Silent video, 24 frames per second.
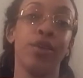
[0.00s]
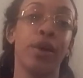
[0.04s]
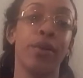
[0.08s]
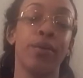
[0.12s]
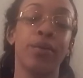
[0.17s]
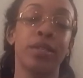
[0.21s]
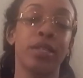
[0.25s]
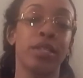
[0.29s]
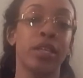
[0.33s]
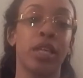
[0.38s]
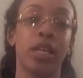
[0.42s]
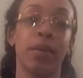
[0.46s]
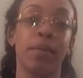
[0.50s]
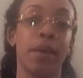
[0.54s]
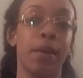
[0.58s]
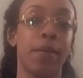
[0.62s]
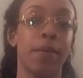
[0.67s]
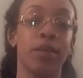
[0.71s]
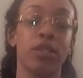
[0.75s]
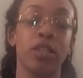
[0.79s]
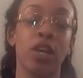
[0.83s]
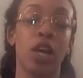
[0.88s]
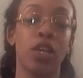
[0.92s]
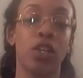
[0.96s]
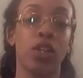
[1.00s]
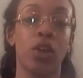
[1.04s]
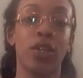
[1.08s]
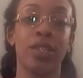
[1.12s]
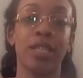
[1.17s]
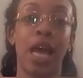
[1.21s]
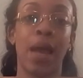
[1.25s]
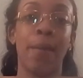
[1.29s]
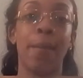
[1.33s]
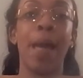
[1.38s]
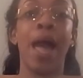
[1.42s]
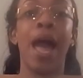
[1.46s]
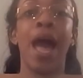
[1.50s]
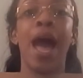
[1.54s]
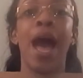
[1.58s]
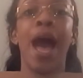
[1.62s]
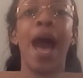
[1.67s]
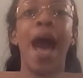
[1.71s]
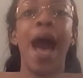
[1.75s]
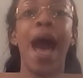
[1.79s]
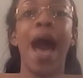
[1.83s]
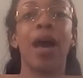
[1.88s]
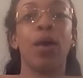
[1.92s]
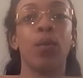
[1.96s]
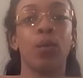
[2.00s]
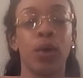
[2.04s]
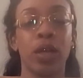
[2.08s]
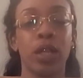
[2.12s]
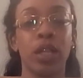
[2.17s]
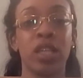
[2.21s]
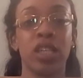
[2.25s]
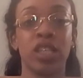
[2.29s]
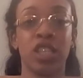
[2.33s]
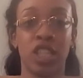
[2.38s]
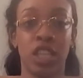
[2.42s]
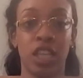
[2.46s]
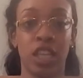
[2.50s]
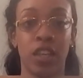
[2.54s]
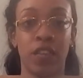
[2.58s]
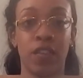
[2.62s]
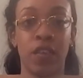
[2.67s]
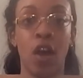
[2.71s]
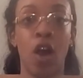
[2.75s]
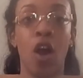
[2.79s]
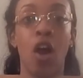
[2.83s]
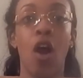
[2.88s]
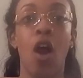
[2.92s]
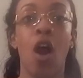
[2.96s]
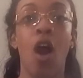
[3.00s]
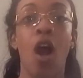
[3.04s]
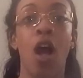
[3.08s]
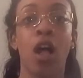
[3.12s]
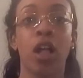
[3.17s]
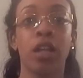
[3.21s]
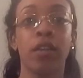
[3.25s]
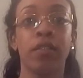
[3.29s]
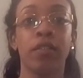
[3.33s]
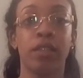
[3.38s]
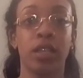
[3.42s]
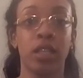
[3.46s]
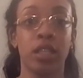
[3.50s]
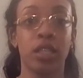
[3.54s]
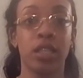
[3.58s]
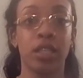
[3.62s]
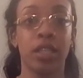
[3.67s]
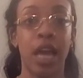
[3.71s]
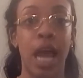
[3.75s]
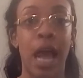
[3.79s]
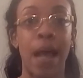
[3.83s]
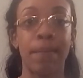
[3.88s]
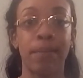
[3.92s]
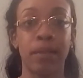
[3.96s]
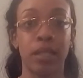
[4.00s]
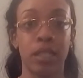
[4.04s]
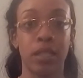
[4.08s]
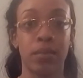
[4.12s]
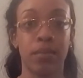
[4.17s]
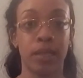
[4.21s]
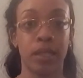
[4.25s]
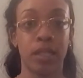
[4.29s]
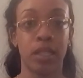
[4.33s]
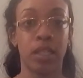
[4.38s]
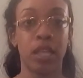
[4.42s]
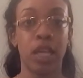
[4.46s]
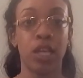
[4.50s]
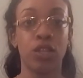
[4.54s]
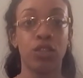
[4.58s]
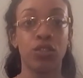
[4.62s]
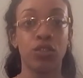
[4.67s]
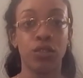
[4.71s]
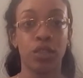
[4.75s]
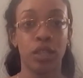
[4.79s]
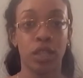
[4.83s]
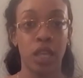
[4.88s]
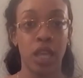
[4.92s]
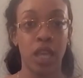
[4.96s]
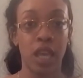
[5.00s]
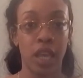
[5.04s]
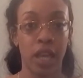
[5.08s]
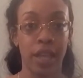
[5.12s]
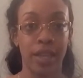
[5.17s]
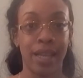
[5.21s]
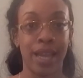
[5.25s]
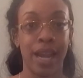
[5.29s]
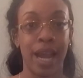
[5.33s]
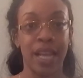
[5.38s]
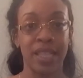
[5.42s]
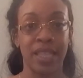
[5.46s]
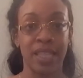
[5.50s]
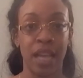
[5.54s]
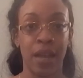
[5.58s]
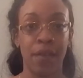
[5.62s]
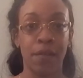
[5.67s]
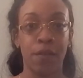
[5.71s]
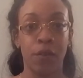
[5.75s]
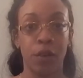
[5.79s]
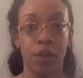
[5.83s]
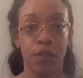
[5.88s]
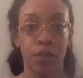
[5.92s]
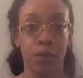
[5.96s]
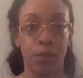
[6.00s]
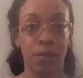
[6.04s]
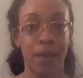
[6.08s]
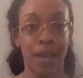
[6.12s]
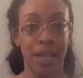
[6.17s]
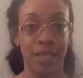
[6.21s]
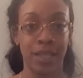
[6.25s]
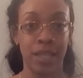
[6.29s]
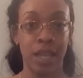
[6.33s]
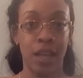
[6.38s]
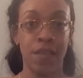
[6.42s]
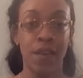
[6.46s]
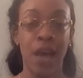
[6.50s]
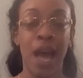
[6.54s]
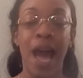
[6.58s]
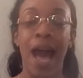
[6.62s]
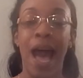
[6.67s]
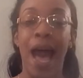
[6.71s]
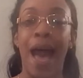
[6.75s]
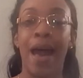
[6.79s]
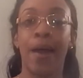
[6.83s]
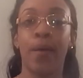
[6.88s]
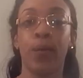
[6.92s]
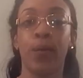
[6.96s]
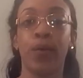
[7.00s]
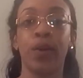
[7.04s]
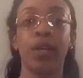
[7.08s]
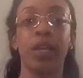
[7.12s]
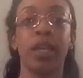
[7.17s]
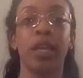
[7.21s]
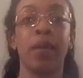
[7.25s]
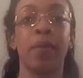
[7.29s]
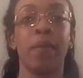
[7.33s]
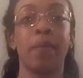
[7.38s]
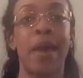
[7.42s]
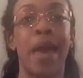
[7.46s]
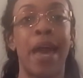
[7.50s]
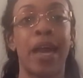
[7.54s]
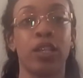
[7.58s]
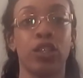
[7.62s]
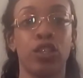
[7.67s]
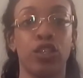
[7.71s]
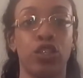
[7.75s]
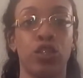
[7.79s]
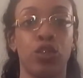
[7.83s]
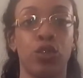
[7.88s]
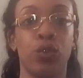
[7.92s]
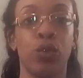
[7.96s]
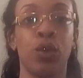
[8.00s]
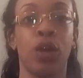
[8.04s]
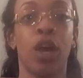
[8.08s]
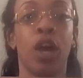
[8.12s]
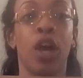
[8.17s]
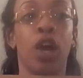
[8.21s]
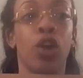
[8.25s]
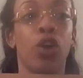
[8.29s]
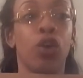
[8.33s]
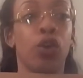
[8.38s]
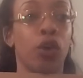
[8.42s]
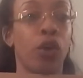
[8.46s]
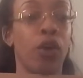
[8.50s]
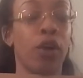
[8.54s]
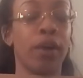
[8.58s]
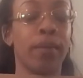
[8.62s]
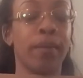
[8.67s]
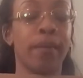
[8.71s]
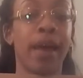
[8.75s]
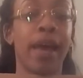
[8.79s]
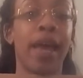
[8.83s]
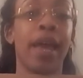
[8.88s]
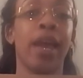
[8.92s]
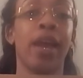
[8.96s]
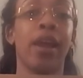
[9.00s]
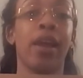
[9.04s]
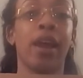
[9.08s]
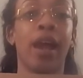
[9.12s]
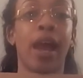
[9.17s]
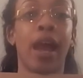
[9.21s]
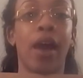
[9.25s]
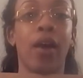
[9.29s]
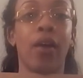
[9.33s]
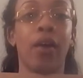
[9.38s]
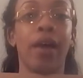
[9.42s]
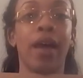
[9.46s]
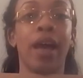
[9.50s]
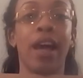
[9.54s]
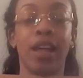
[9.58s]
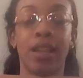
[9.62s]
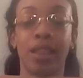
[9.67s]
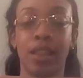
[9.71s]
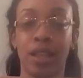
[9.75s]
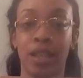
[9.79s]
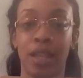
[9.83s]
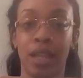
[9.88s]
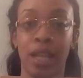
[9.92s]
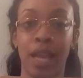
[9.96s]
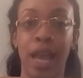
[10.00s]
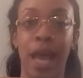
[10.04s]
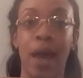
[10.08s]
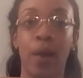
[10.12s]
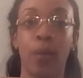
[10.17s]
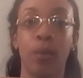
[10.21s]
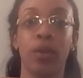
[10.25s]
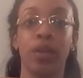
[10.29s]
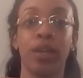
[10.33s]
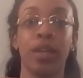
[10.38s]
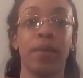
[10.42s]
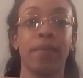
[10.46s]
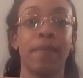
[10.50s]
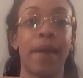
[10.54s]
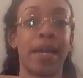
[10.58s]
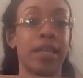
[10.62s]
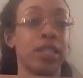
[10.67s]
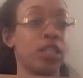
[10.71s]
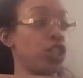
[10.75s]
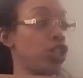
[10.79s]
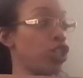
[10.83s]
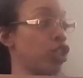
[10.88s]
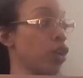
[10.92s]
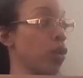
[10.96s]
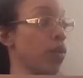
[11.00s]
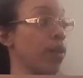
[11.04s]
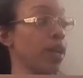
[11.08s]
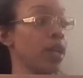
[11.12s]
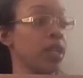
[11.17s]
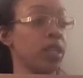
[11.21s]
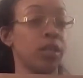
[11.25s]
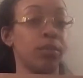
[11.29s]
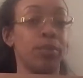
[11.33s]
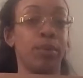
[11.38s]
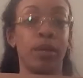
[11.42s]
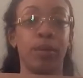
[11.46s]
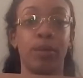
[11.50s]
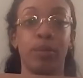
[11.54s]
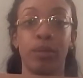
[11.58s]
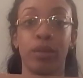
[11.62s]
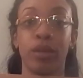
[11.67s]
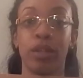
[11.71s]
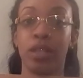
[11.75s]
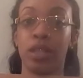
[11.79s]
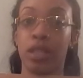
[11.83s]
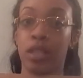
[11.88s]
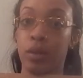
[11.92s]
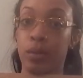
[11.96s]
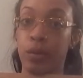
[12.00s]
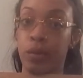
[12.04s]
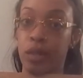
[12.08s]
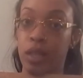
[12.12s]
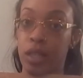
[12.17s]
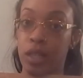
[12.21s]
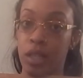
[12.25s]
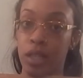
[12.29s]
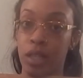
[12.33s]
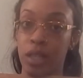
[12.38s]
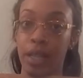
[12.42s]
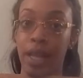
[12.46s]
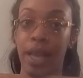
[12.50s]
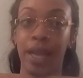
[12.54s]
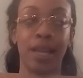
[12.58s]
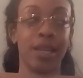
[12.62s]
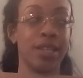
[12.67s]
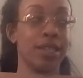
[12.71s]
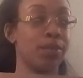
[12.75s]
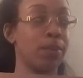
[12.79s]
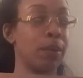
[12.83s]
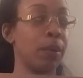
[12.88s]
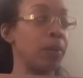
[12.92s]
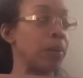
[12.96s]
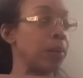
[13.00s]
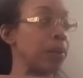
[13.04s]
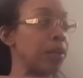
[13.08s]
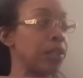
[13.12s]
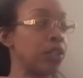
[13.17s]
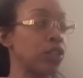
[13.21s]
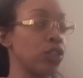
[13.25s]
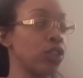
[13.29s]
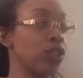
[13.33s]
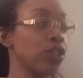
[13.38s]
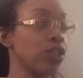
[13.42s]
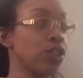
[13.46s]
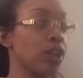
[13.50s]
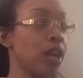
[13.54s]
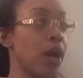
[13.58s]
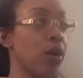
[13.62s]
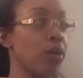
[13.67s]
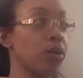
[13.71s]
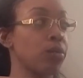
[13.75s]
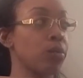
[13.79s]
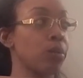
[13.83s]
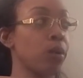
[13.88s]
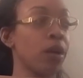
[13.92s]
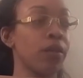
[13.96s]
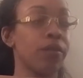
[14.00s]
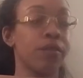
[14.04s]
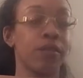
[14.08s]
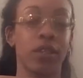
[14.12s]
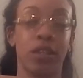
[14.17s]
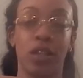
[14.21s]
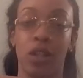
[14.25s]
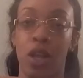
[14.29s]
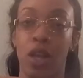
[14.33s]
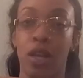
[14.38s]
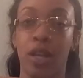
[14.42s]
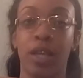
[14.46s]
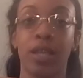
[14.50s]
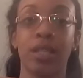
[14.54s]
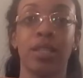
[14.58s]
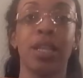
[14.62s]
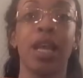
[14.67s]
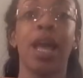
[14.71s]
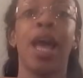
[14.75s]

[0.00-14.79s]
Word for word: I wasn't going to be able to talk the whole time. I will achieve all of these accomplishments that you see here that I set forth for myself. I will get back to growing my hair out healthily. I will get back to showing it to people and seeing what it looked like because people in Georgia thought I was bald for the longest.